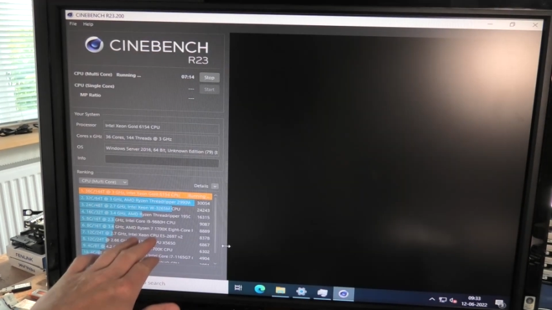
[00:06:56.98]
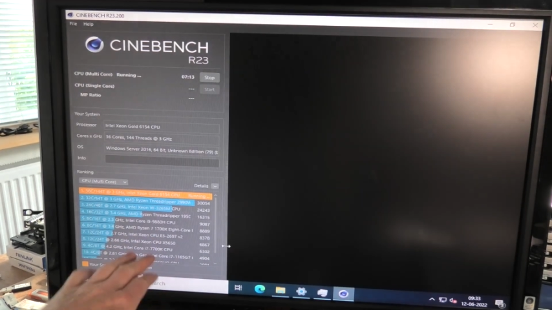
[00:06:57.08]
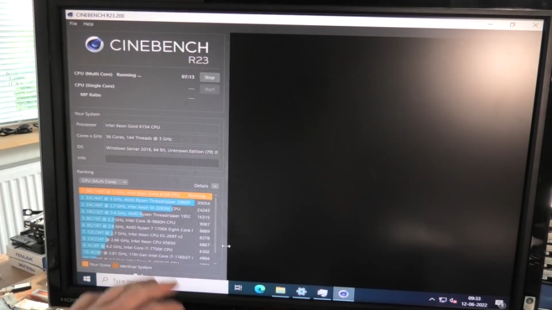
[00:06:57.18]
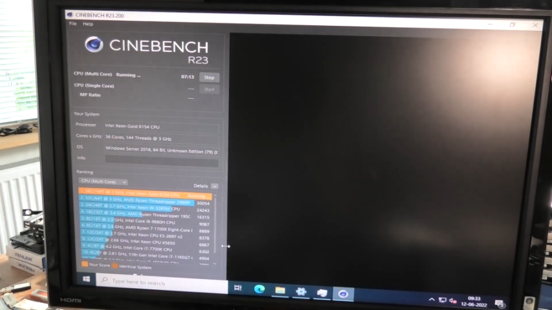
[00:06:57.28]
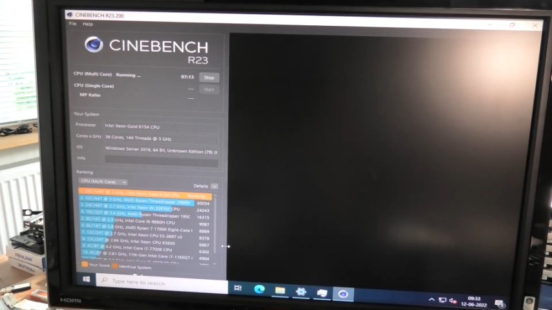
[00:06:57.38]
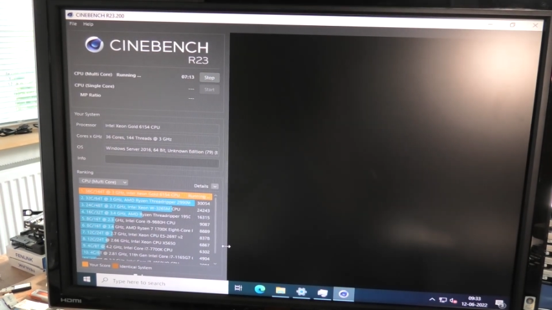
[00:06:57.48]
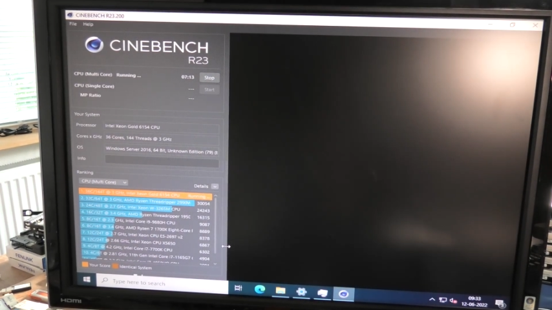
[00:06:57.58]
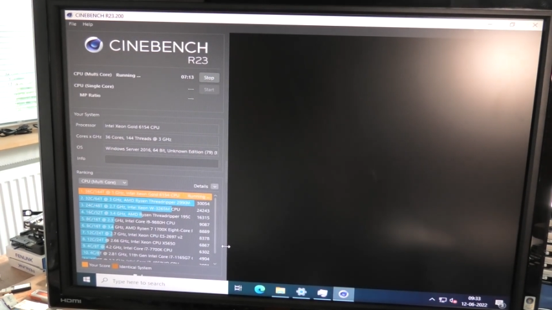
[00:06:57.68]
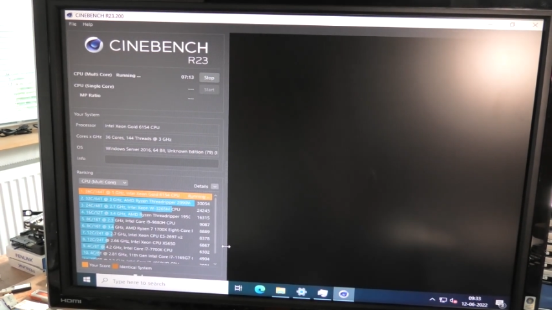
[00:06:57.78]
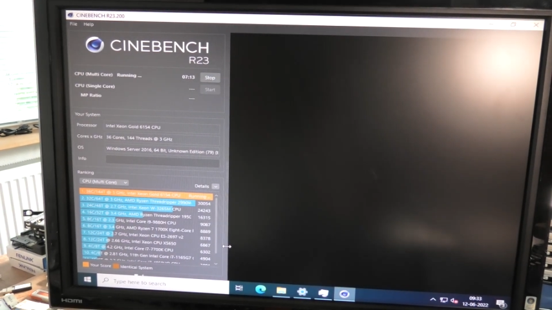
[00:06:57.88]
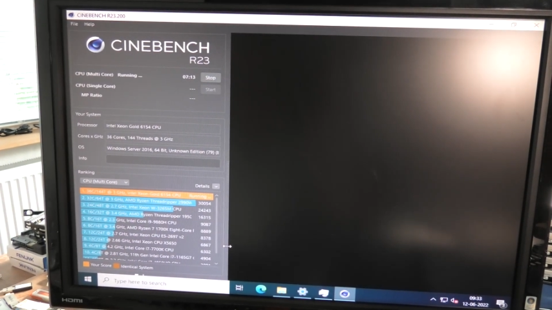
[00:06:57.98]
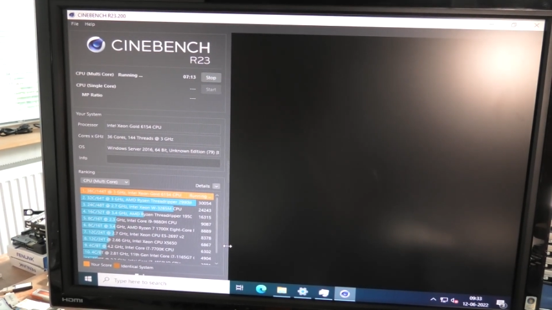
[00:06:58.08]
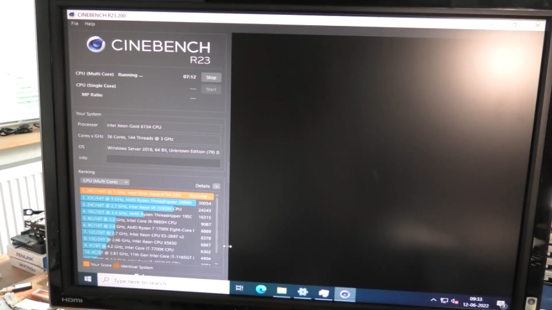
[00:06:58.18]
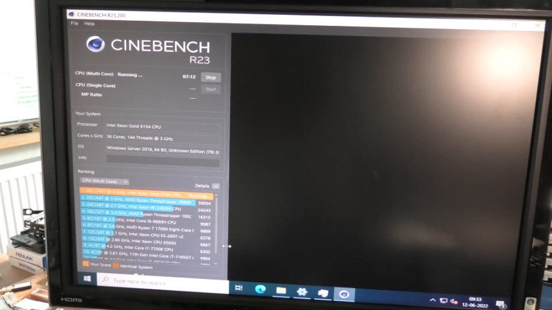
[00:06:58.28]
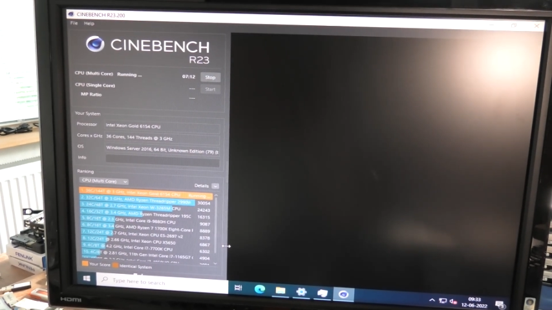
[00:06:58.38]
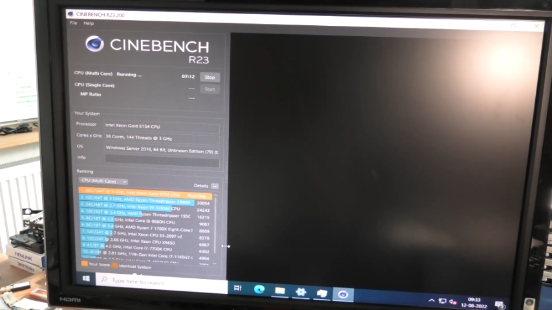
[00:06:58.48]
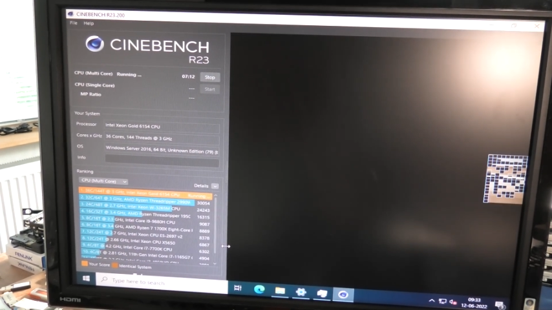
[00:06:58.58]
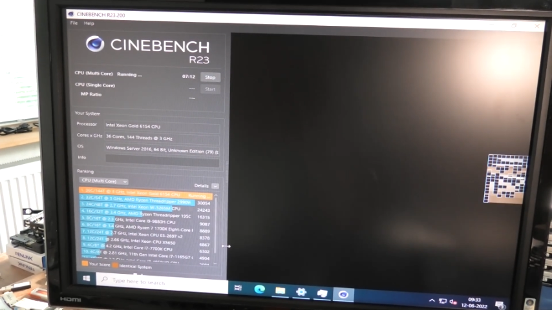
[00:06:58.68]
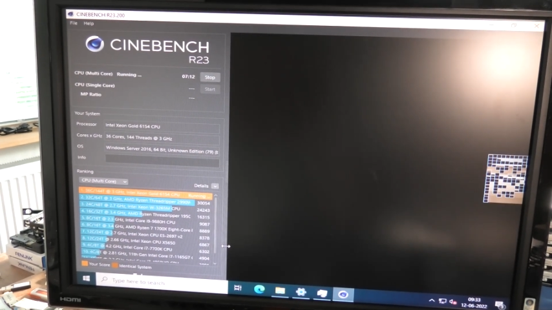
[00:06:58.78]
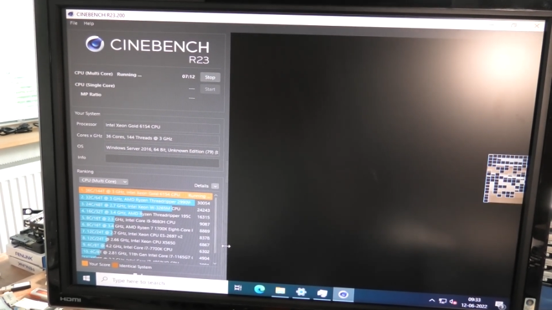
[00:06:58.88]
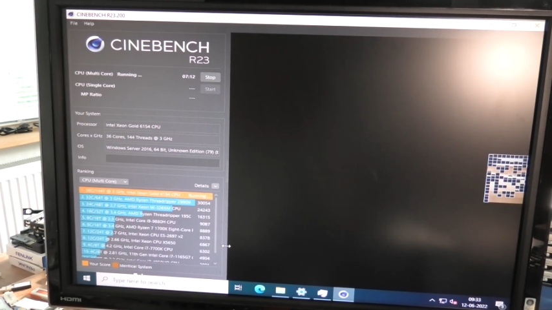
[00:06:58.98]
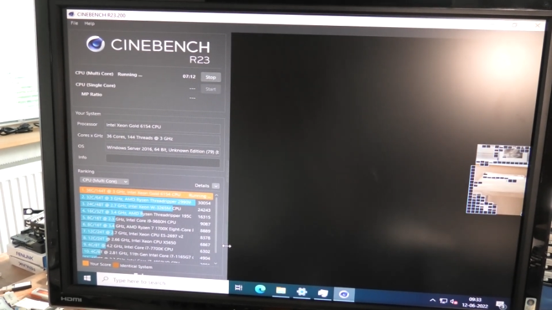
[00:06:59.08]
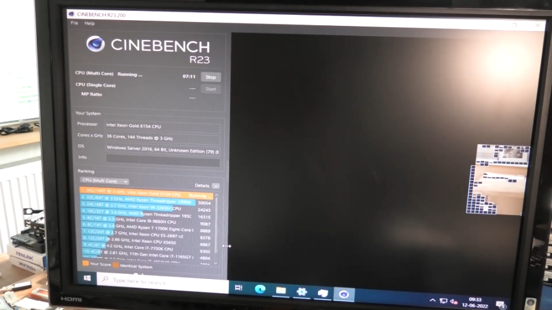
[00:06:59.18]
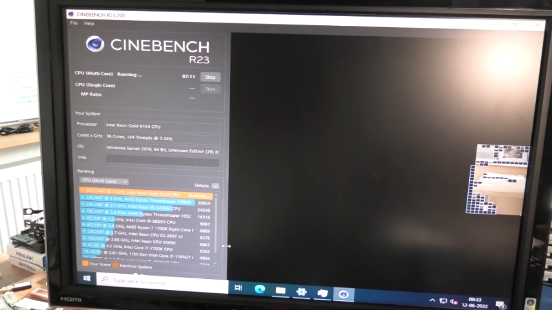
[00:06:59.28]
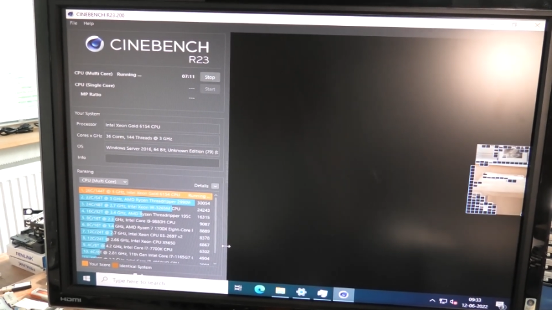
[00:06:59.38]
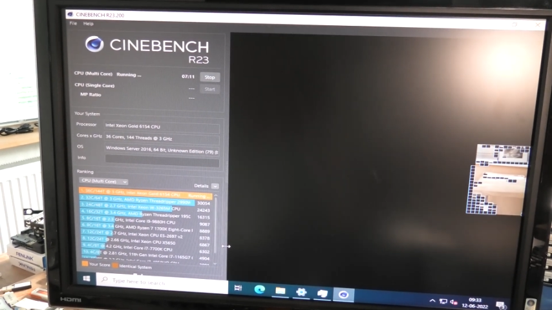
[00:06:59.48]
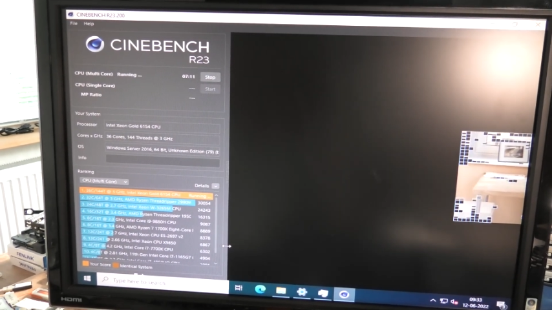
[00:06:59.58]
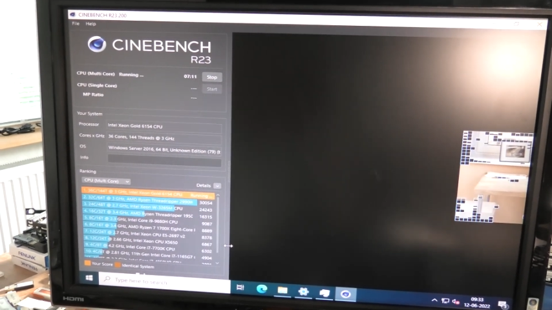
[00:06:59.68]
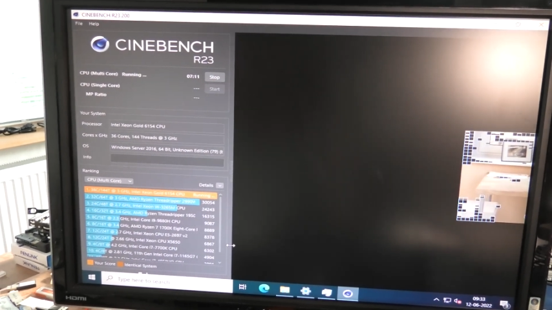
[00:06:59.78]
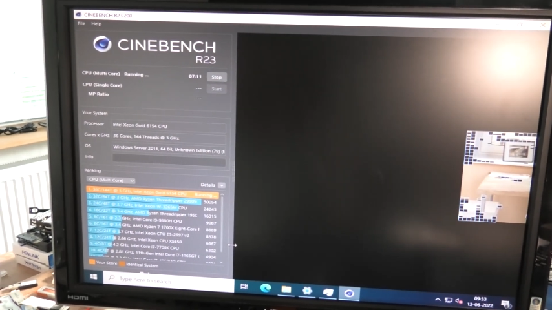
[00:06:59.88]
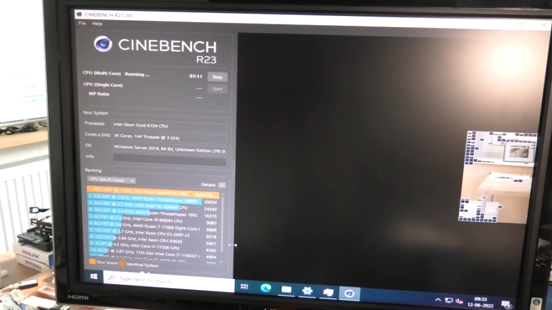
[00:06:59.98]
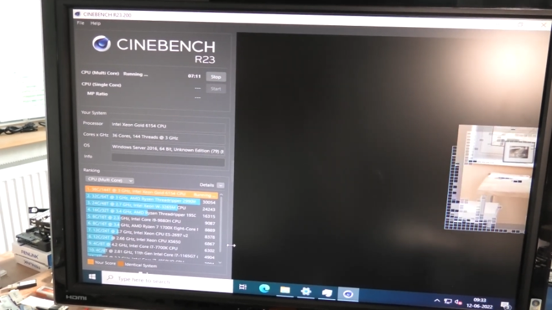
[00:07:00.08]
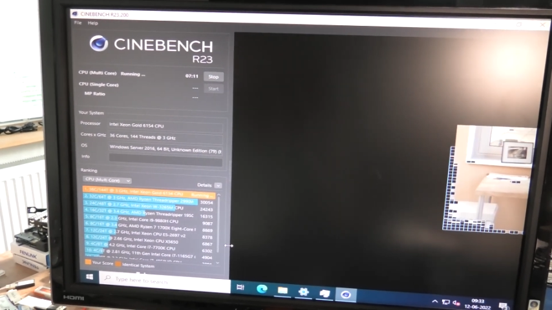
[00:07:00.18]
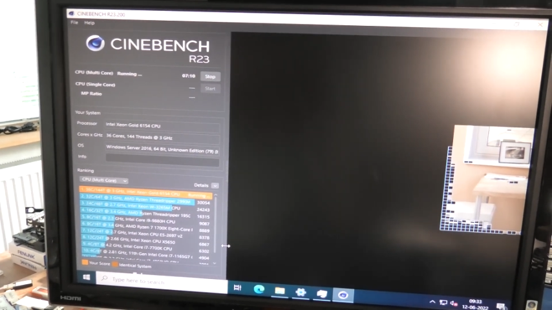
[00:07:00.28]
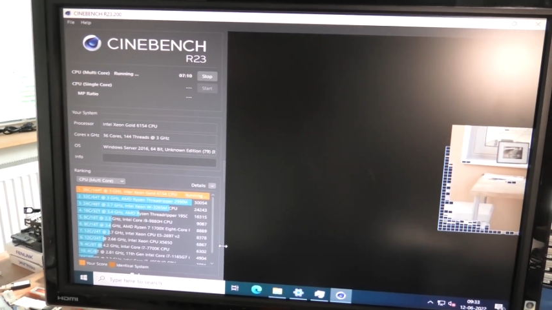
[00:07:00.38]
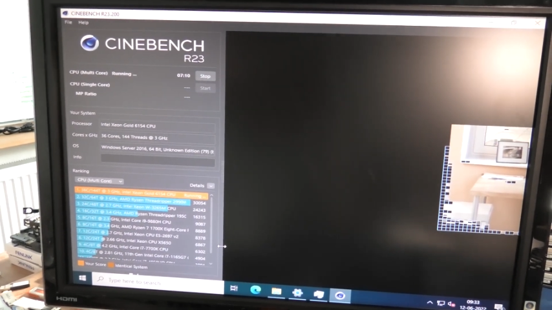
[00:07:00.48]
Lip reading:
[unreadable: no face in view]